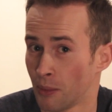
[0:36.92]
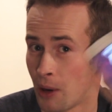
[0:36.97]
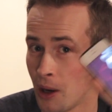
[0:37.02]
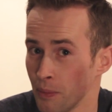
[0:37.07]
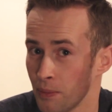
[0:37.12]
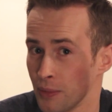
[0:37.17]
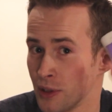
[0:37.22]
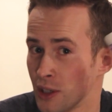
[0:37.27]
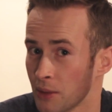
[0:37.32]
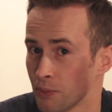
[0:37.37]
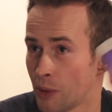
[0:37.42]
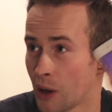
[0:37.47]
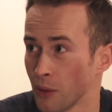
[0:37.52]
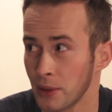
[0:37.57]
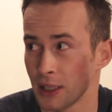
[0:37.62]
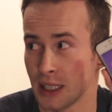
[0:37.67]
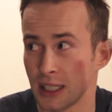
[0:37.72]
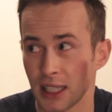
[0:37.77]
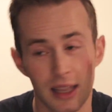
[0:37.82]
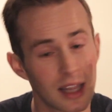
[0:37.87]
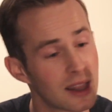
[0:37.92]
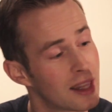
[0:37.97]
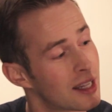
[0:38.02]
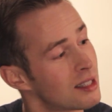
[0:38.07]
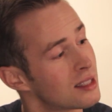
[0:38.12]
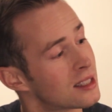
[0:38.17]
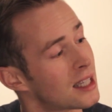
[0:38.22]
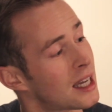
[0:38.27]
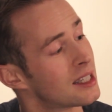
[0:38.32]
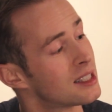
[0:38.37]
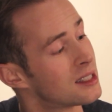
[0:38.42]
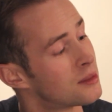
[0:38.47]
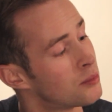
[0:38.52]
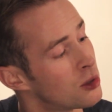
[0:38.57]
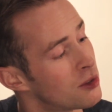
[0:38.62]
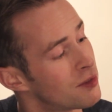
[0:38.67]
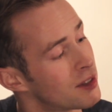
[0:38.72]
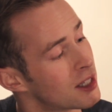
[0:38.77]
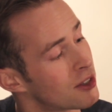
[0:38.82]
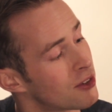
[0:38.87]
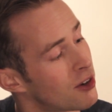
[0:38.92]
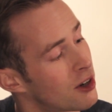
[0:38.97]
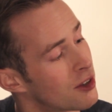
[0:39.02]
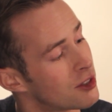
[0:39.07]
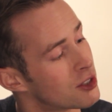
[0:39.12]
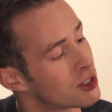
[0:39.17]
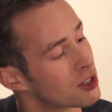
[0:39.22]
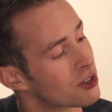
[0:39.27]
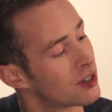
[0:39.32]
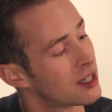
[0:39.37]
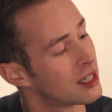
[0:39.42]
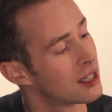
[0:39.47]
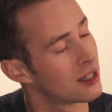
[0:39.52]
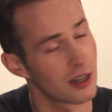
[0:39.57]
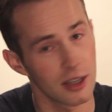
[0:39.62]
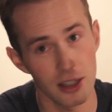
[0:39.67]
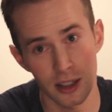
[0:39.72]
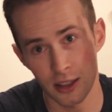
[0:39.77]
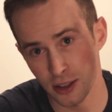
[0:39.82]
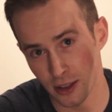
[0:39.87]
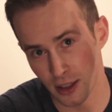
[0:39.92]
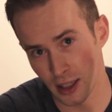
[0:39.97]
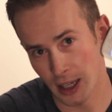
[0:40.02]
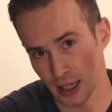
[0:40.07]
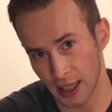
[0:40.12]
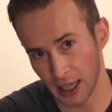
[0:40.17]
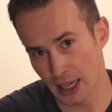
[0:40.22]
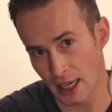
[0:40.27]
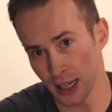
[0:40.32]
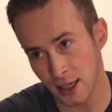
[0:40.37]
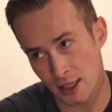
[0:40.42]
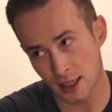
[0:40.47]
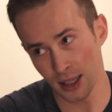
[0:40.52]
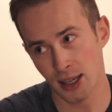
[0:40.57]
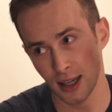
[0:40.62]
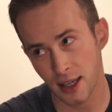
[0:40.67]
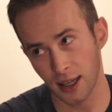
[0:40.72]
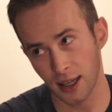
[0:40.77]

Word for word: them up. You can probably see the little dice moving around the screen now. Do that again.